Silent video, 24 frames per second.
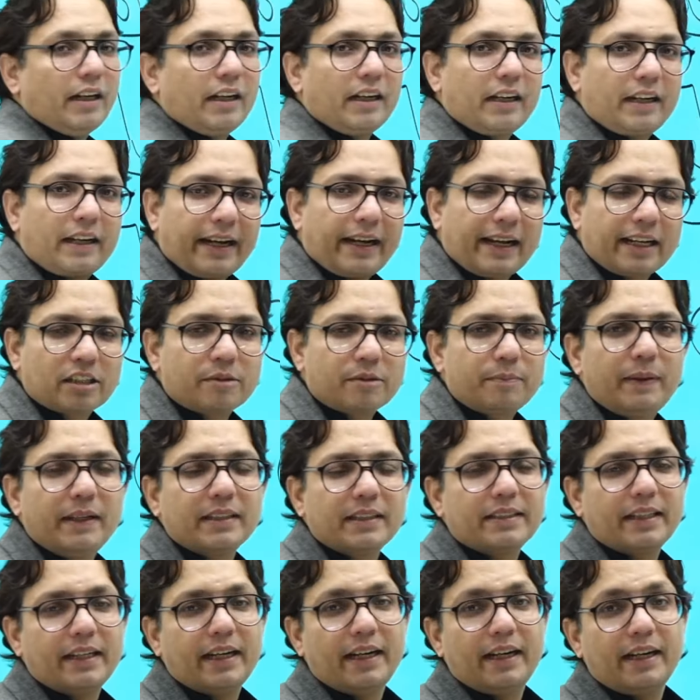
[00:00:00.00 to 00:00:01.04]
Tax
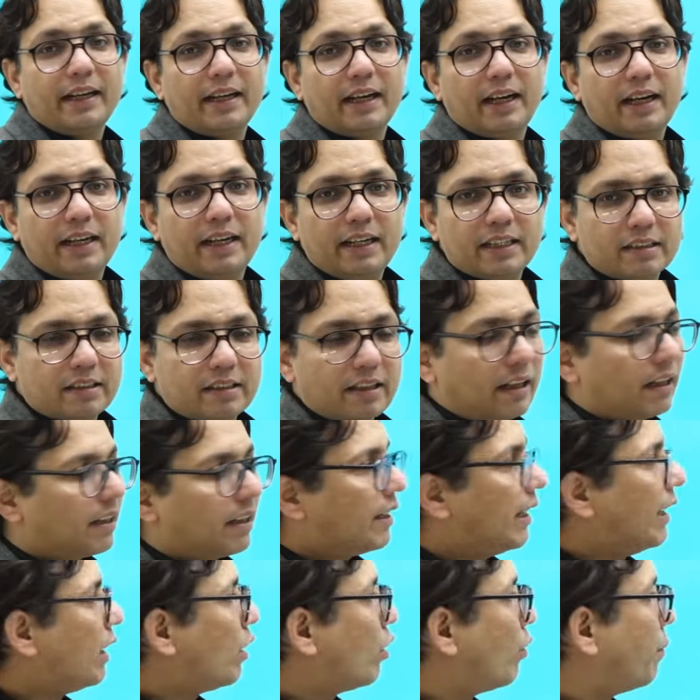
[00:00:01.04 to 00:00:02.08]
base in India is
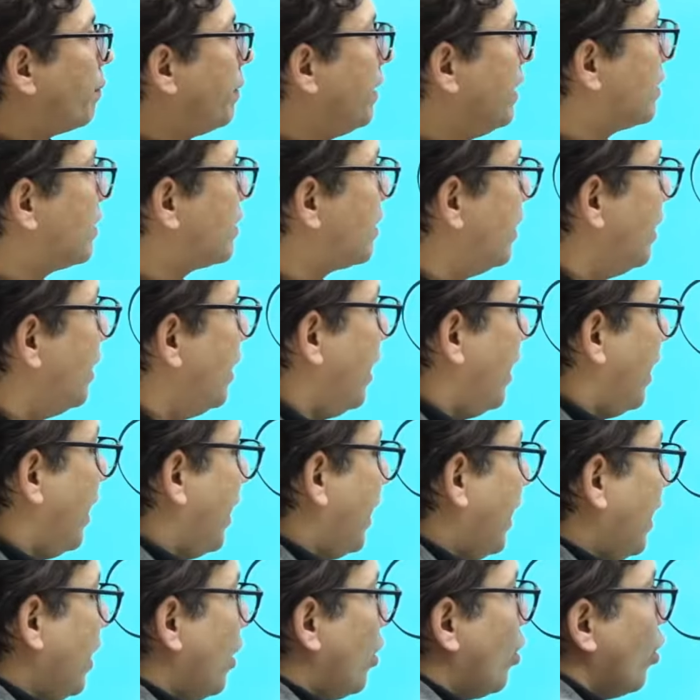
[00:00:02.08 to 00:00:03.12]
10 rupees.
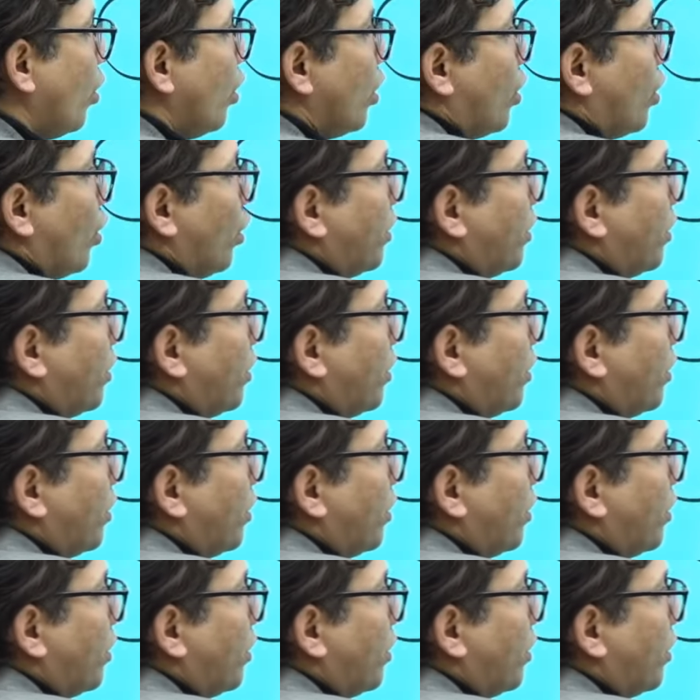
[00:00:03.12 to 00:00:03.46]
And don't you